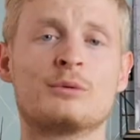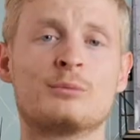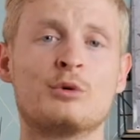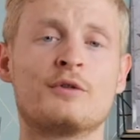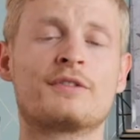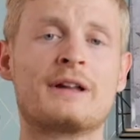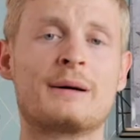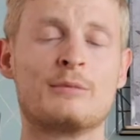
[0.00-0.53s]

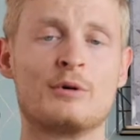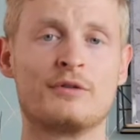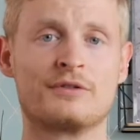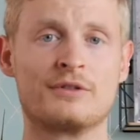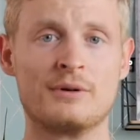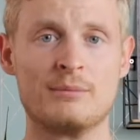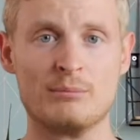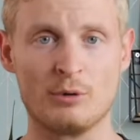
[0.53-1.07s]
remove some of
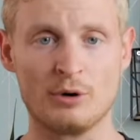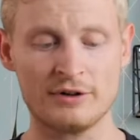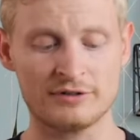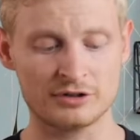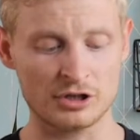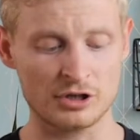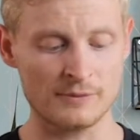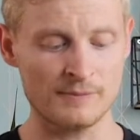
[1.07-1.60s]
the
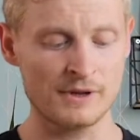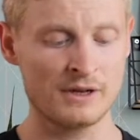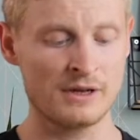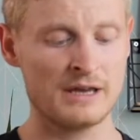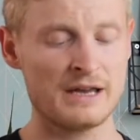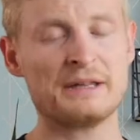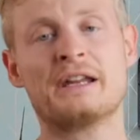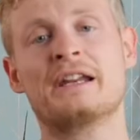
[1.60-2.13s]
moisture.
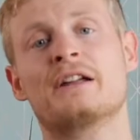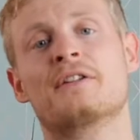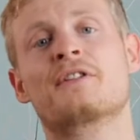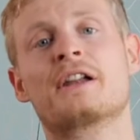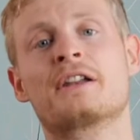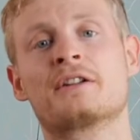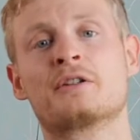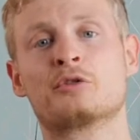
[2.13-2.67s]
And then I've
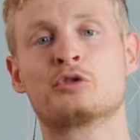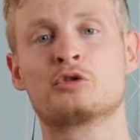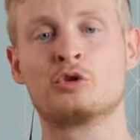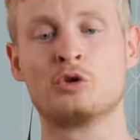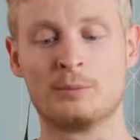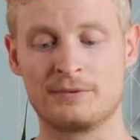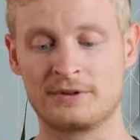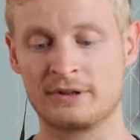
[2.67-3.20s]
cut into the
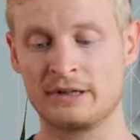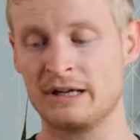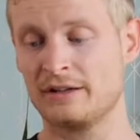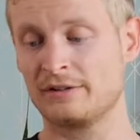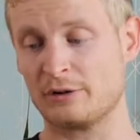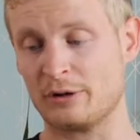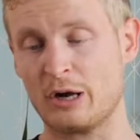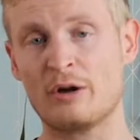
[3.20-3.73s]
cubes.
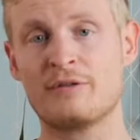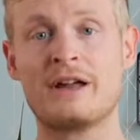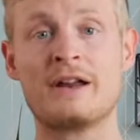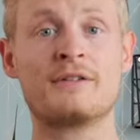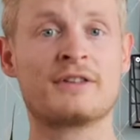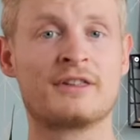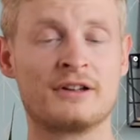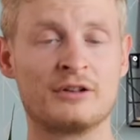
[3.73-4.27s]
So now I have
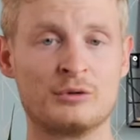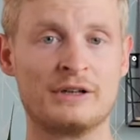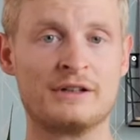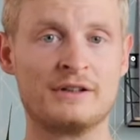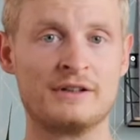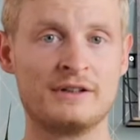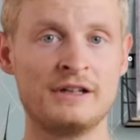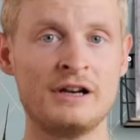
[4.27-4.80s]
everything
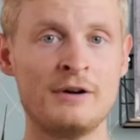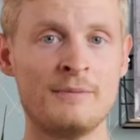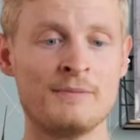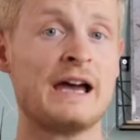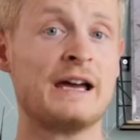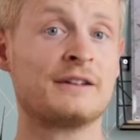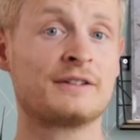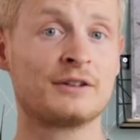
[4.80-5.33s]
ready here.
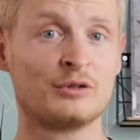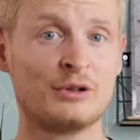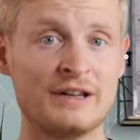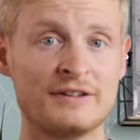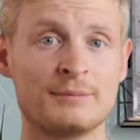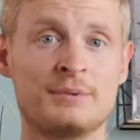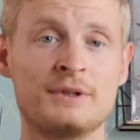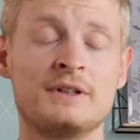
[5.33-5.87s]
And the
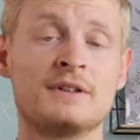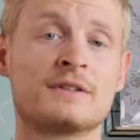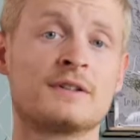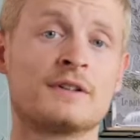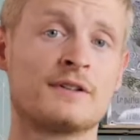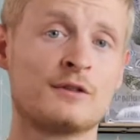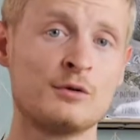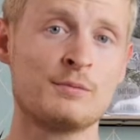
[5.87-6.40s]
recipe
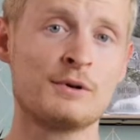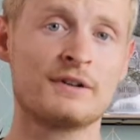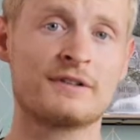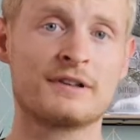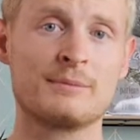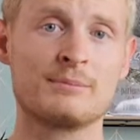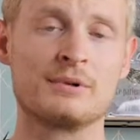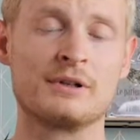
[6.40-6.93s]
is super
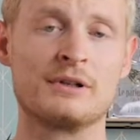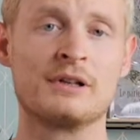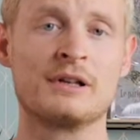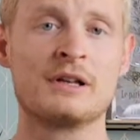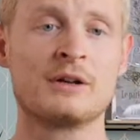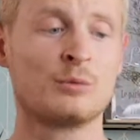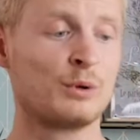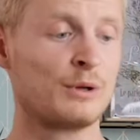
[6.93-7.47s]
simple.
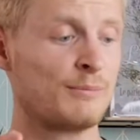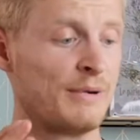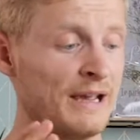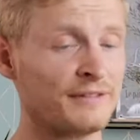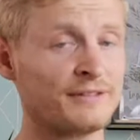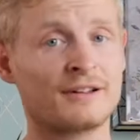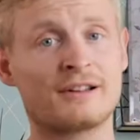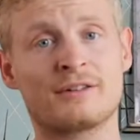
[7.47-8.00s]
We
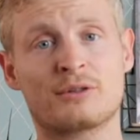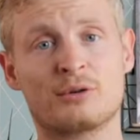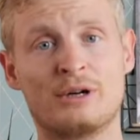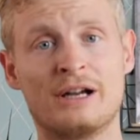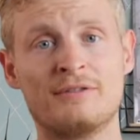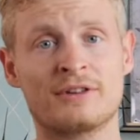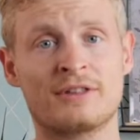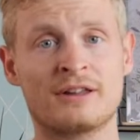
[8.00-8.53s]
basically throw
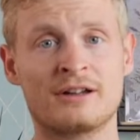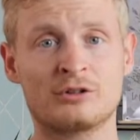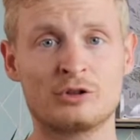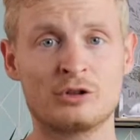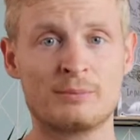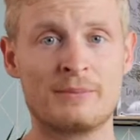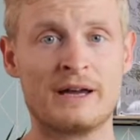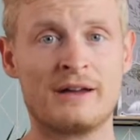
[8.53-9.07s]
everything into
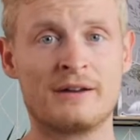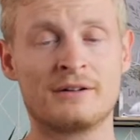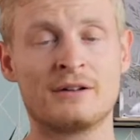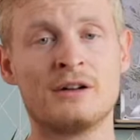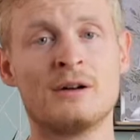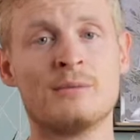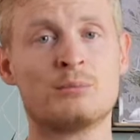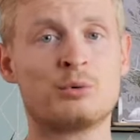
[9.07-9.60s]
the
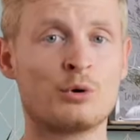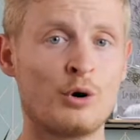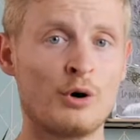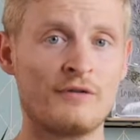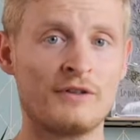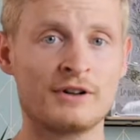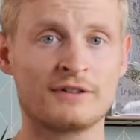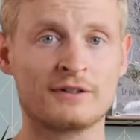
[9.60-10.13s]
pan, pour
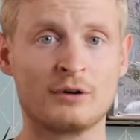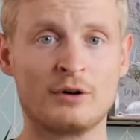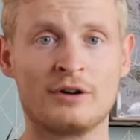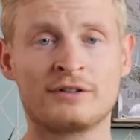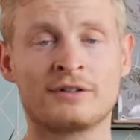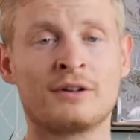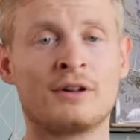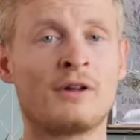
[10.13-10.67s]
over the
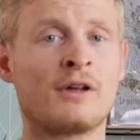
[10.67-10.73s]
sauce,